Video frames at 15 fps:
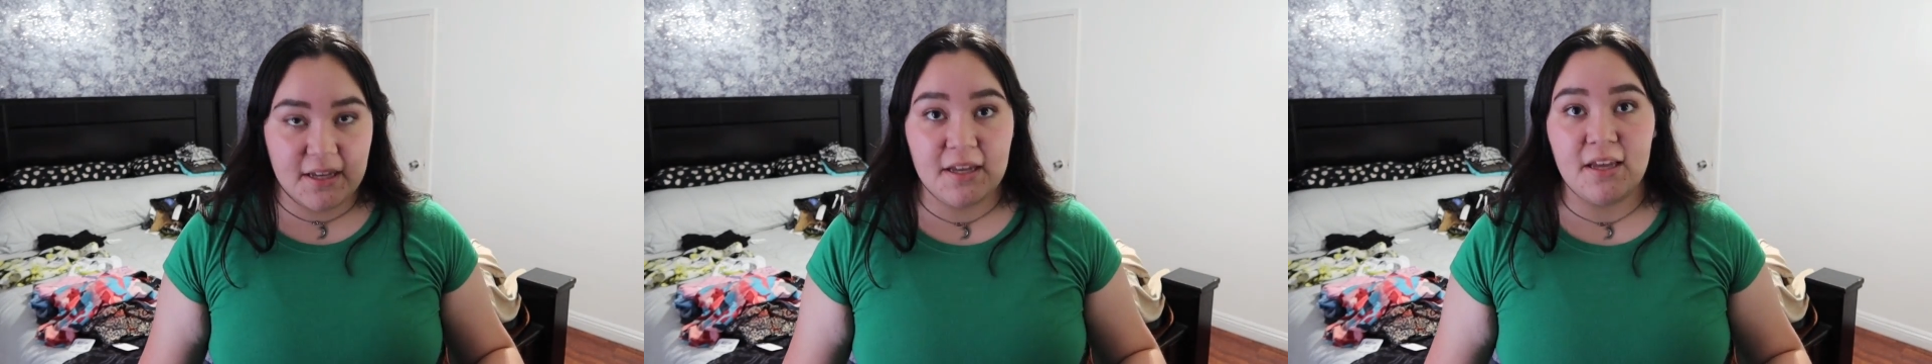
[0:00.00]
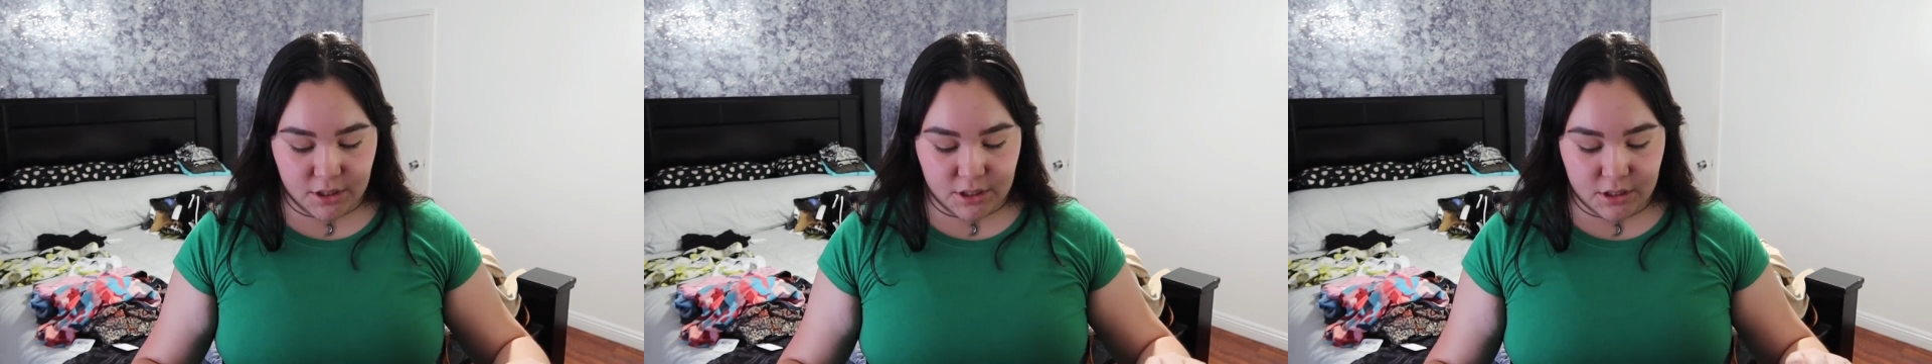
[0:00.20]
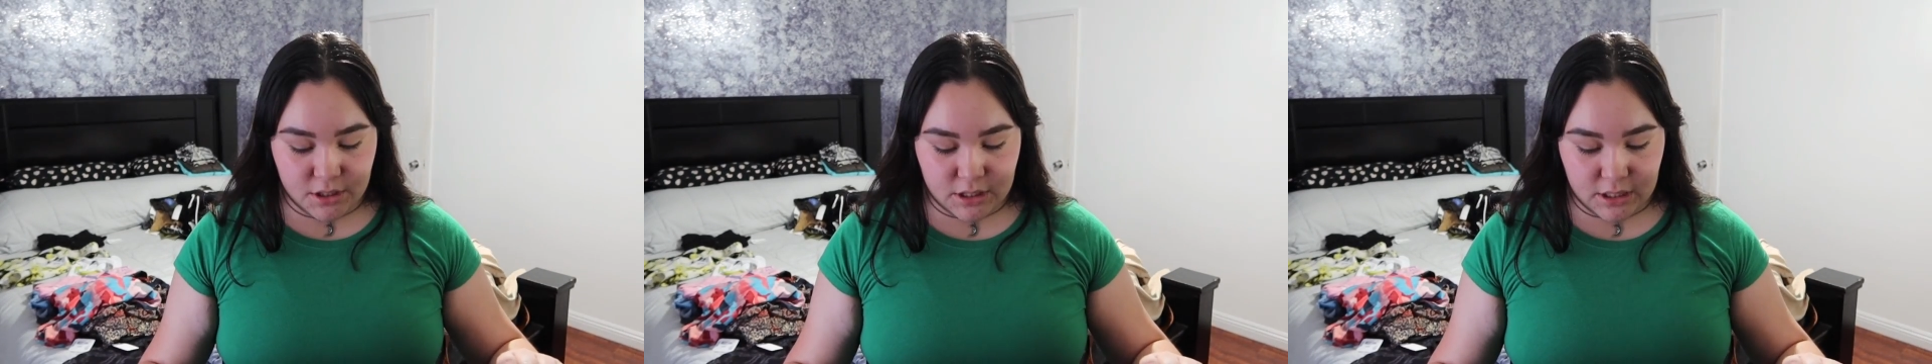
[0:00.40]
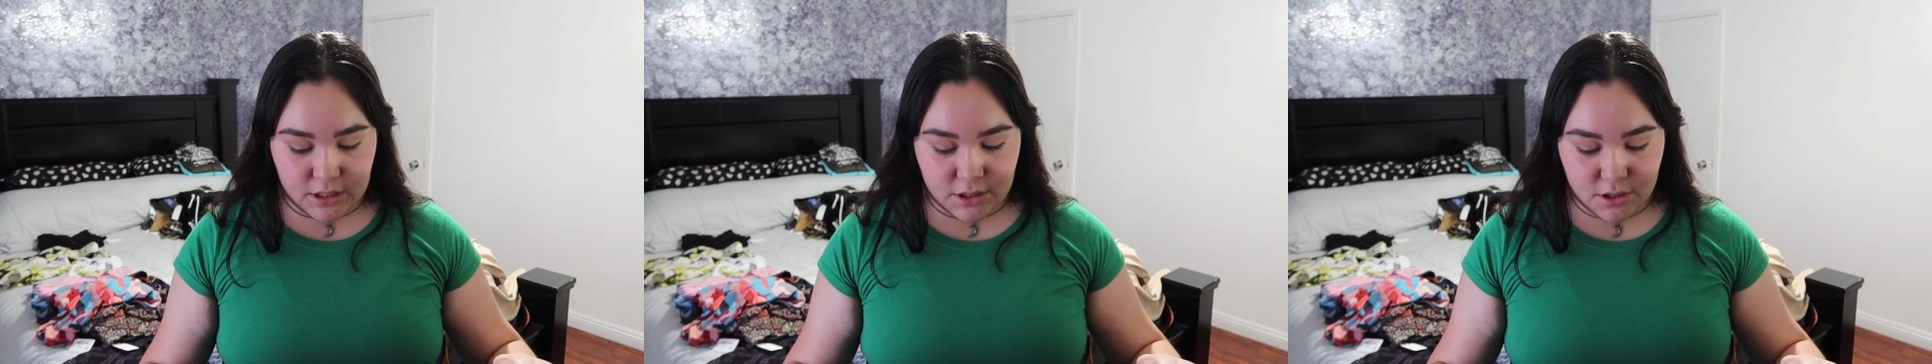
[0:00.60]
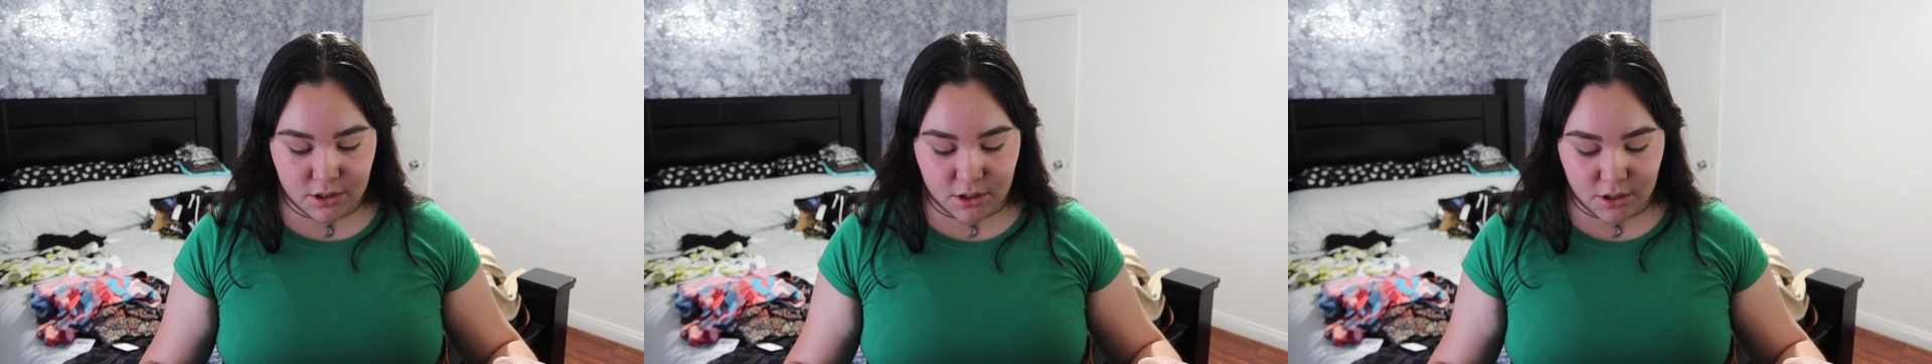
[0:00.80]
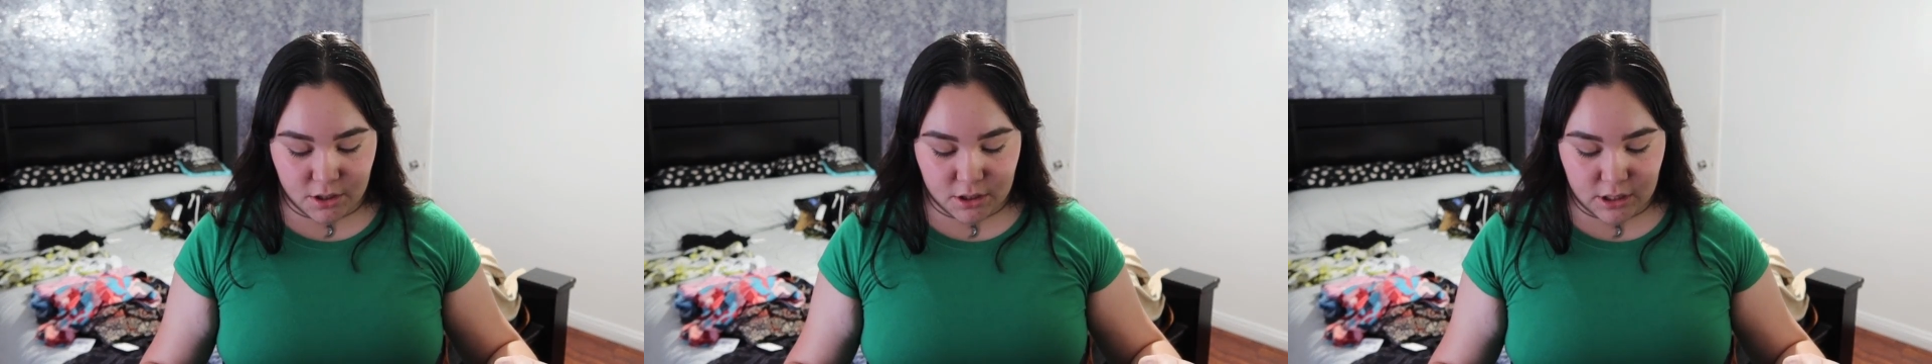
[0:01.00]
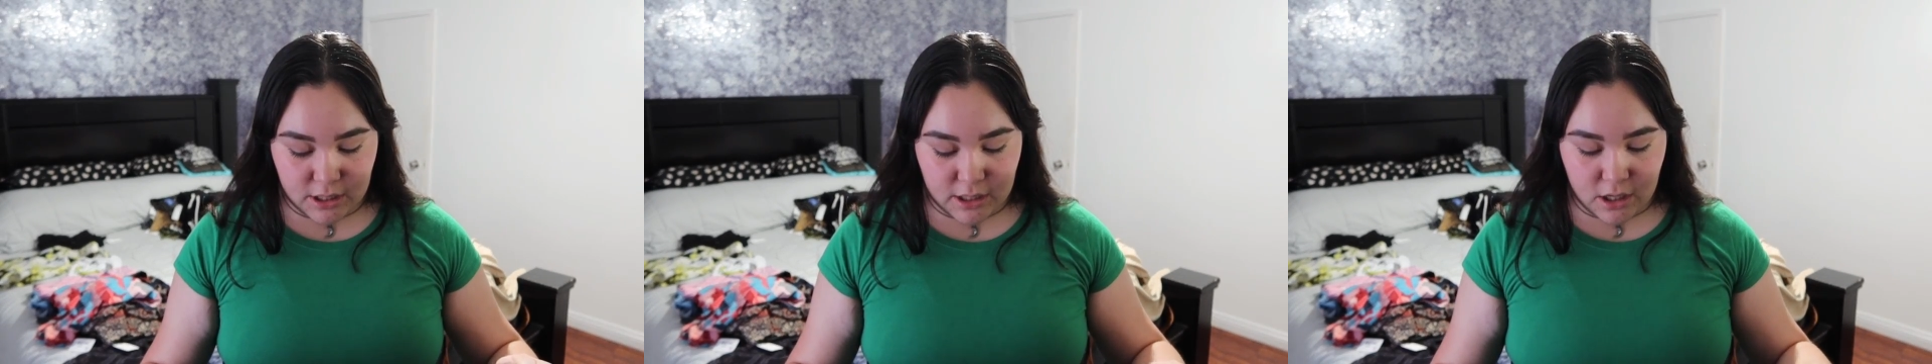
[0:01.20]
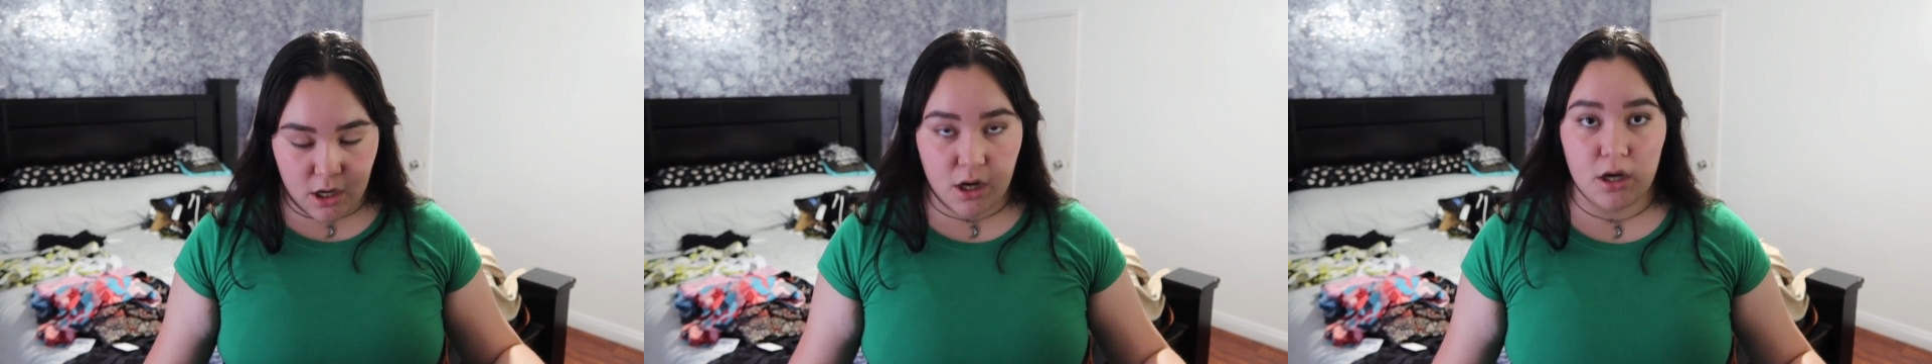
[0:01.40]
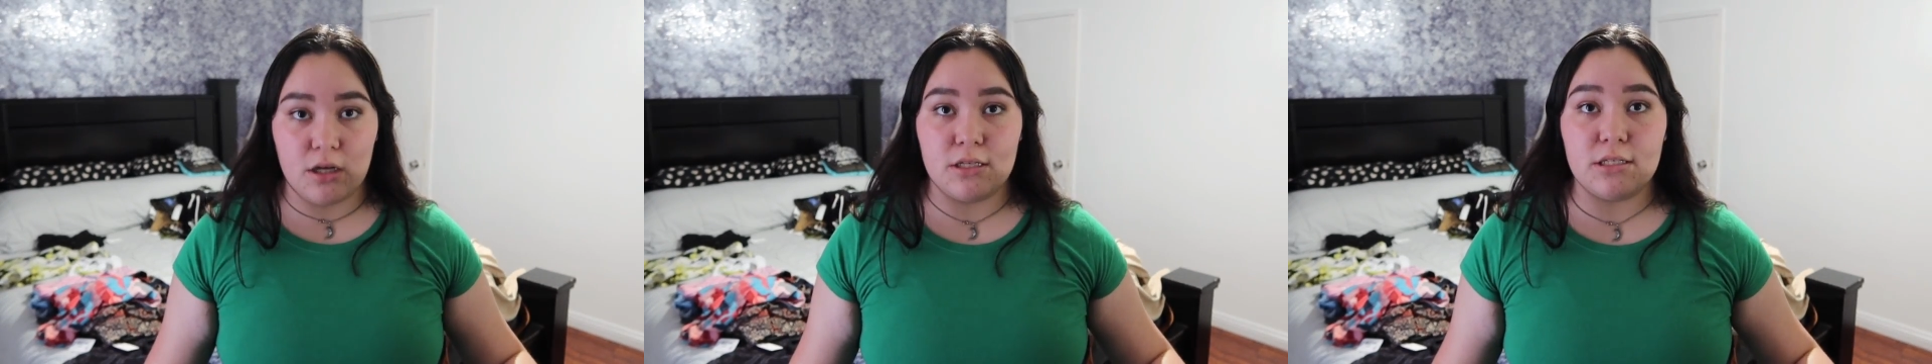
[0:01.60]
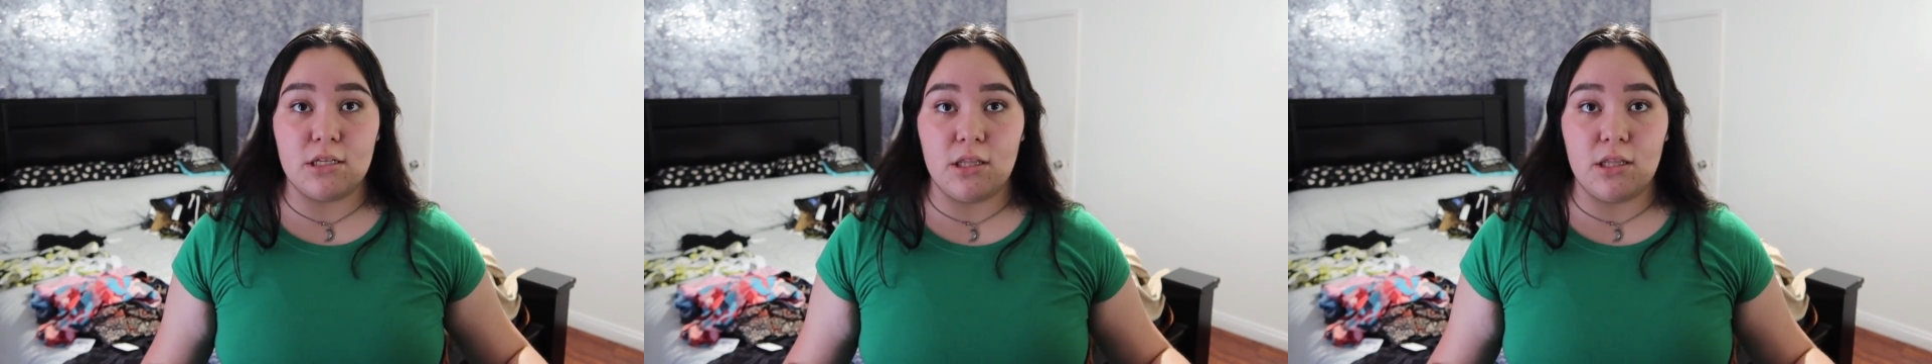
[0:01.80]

This next shirt that I got is a